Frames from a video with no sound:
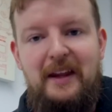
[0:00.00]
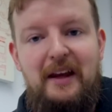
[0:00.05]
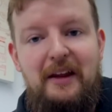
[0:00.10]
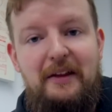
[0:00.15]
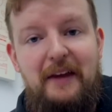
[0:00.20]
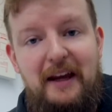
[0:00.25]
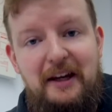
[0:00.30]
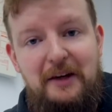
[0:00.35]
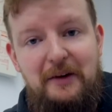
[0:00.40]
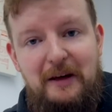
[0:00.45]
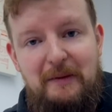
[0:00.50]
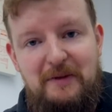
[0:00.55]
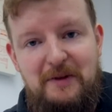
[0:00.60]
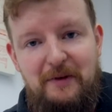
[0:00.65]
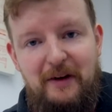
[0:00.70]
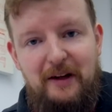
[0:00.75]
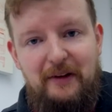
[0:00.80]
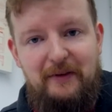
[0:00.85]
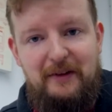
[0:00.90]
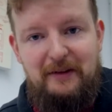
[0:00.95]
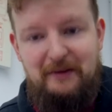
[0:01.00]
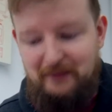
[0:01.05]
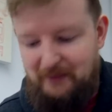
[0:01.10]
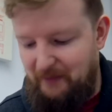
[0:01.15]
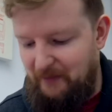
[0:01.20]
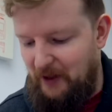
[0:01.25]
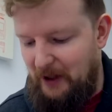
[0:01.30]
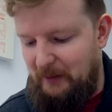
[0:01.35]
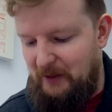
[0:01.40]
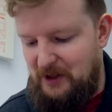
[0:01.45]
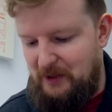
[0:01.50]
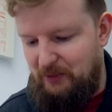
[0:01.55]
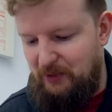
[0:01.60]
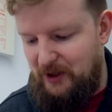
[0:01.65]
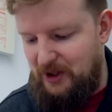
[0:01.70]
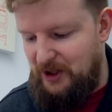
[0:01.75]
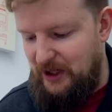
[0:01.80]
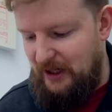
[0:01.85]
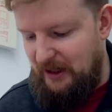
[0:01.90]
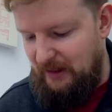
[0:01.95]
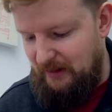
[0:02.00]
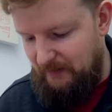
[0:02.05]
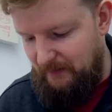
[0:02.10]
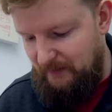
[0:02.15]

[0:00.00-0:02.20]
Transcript: Thank you, Heaps Irrelevant. Very much appreciated.